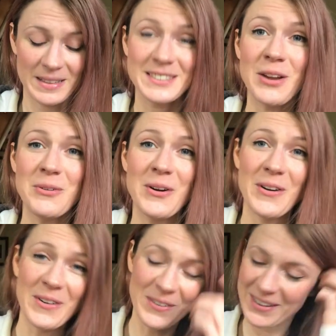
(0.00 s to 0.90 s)
So
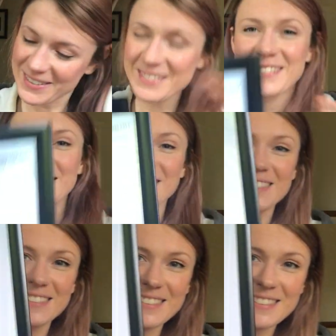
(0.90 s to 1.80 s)
look,
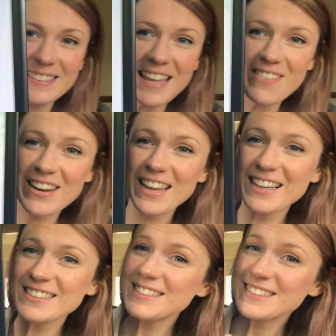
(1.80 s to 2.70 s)
here it
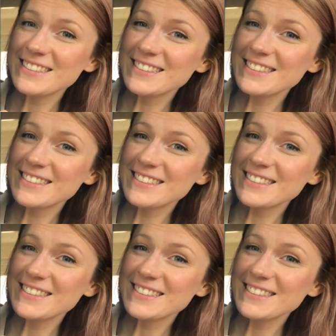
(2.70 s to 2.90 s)
is.